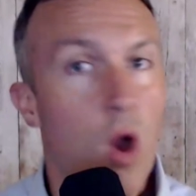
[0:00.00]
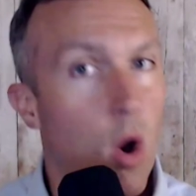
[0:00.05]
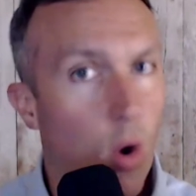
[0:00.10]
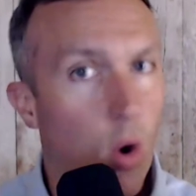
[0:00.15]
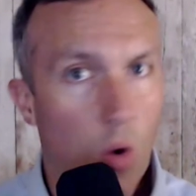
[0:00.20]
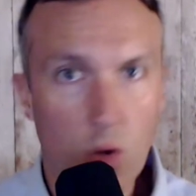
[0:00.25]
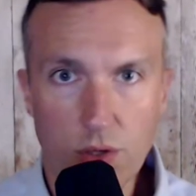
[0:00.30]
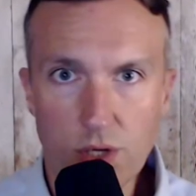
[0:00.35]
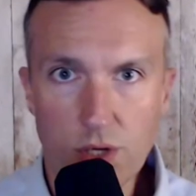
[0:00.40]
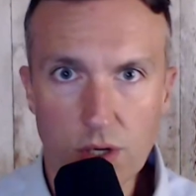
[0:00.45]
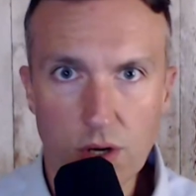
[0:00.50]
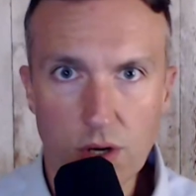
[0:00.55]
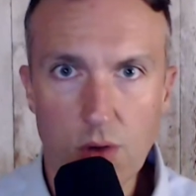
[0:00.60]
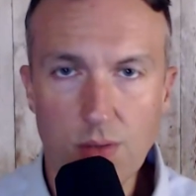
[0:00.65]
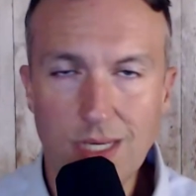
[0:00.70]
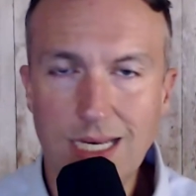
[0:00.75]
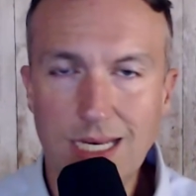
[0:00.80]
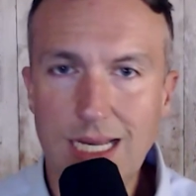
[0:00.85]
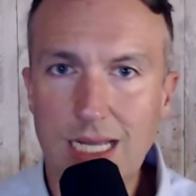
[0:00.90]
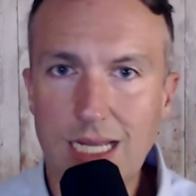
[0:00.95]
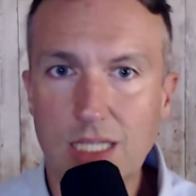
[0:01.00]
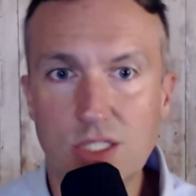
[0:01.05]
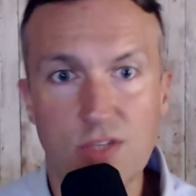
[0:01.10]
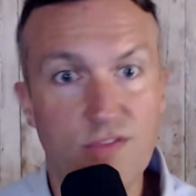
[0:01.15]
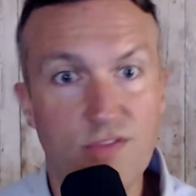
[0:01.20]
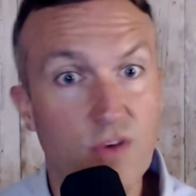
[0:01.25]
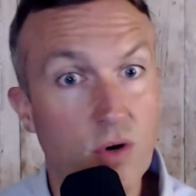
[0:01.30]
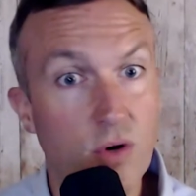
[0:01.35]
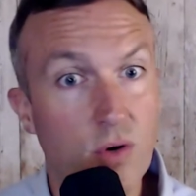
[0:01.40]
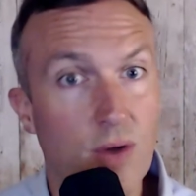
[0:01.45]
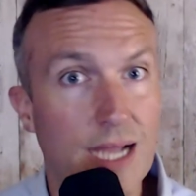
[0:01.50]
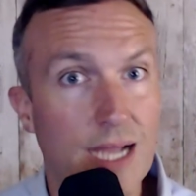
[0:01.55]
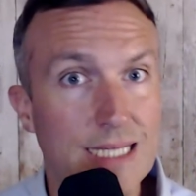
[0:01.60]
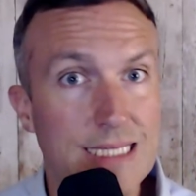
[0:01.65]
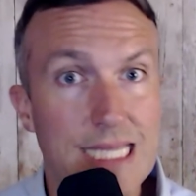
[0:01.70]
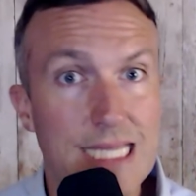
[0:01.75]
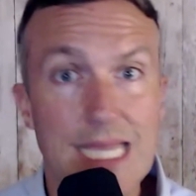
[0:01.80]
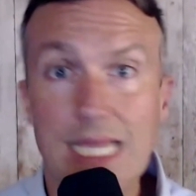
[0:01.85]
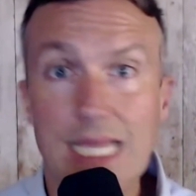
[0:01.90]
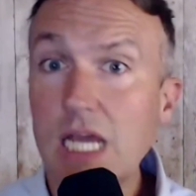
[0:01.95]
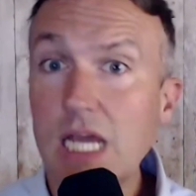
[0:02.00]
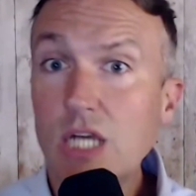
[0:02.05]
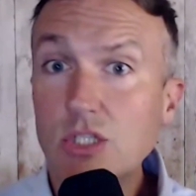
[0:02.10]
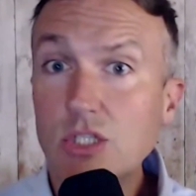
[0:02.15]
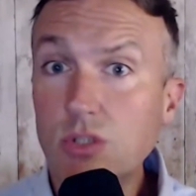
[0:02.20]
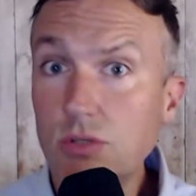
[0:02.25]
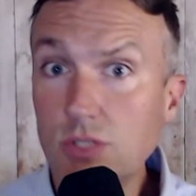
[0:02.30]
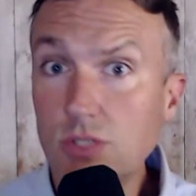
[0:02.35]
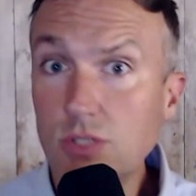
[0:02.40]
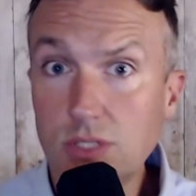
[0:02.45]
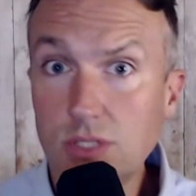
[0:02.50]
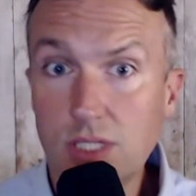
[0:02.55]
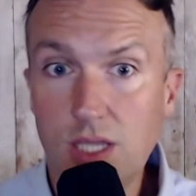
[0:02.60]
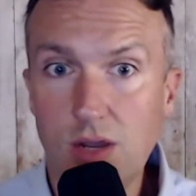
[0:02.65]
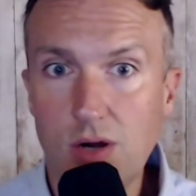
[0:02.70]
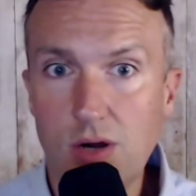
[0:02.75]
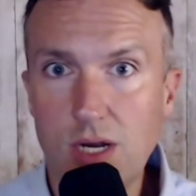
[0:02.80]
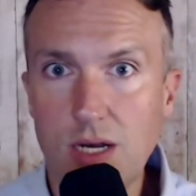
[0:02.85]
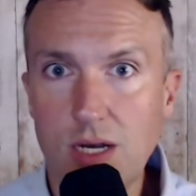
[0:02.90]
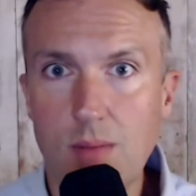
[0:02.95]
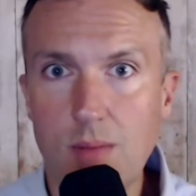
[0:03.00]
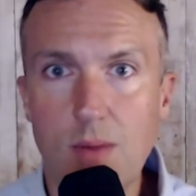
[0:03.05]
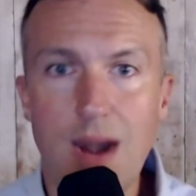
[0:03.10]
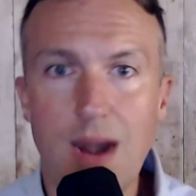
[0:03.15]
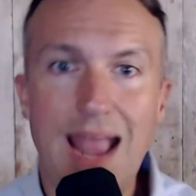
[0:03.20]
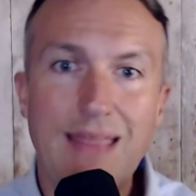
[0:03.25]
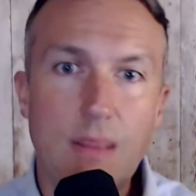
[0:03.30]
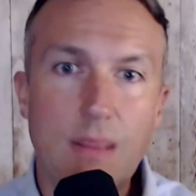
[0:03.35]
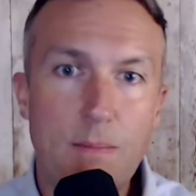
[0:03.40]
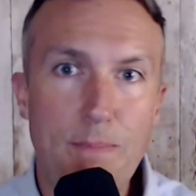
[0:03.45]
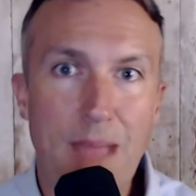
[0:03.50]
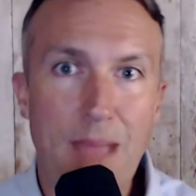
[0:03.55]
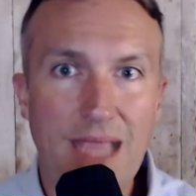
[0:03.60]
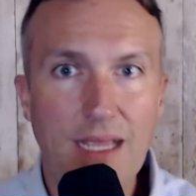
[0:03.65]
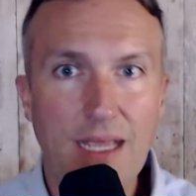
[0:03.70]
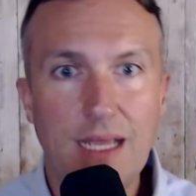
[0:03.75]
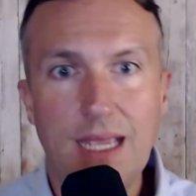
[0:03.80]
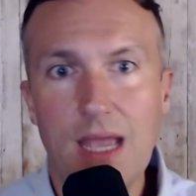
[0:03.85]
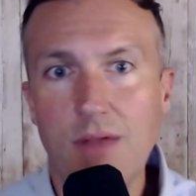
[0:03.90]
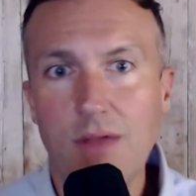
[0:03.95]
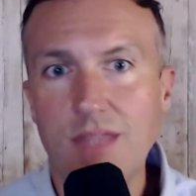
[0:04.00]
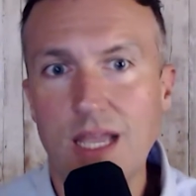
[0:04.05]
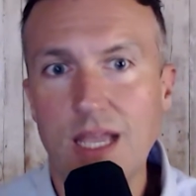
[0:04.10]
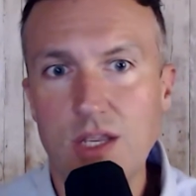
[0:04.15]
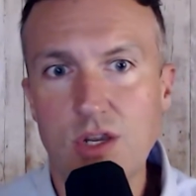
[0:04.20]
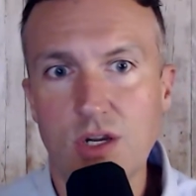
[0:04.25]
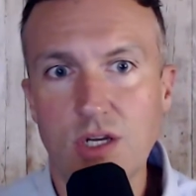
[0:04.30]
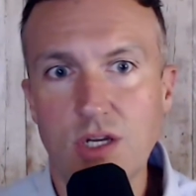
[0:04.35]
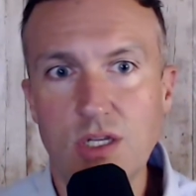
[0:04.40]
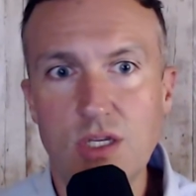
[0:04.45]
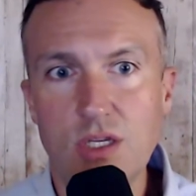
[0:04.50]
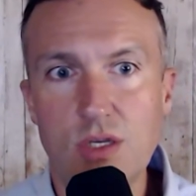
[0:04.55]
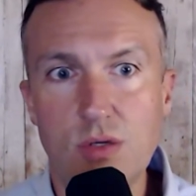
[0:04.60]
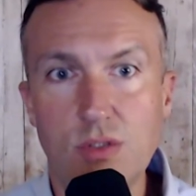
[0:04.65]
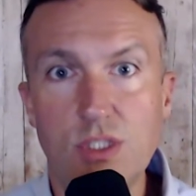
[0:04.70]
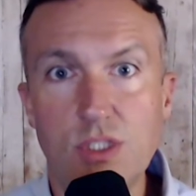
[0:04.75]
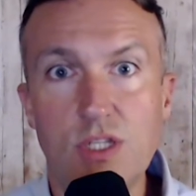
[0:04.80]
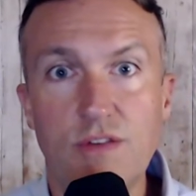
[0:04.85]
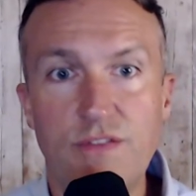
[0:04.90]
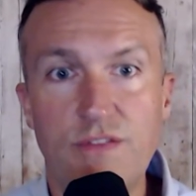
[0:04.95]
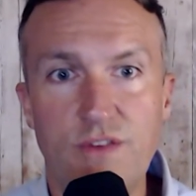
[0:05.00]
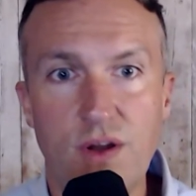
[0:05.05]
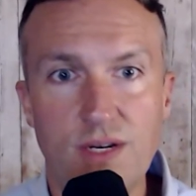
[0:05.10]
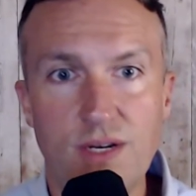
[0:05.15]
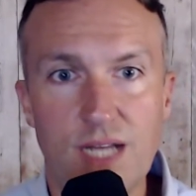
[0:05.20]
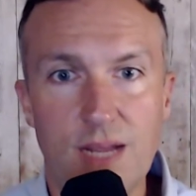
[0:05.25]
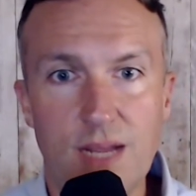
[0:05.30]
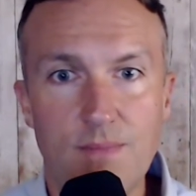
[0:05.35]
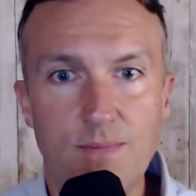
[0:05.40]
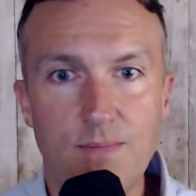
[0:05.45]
All you're going to need is a photo ID, social security number, and the bank account that you're going to use to fund it.